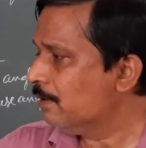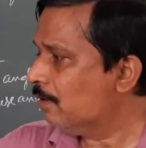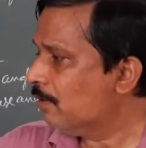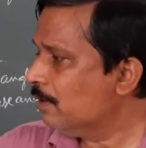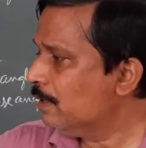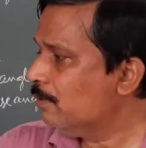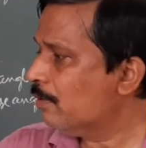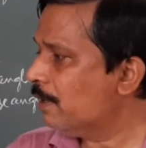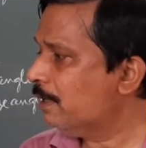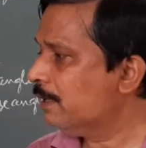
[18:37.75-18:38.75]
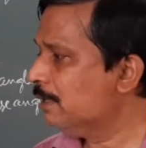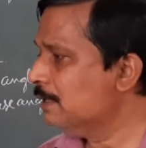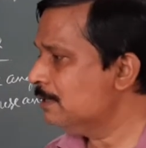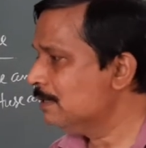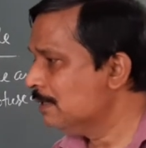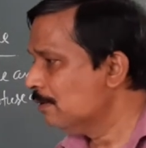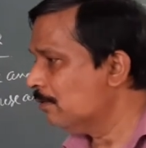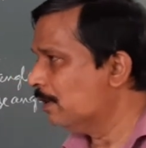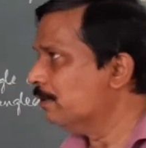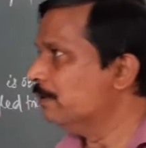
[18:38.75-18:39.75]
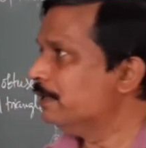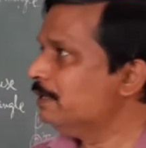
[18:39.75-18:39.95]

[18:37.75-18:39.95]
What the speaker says: Only one angle is 120.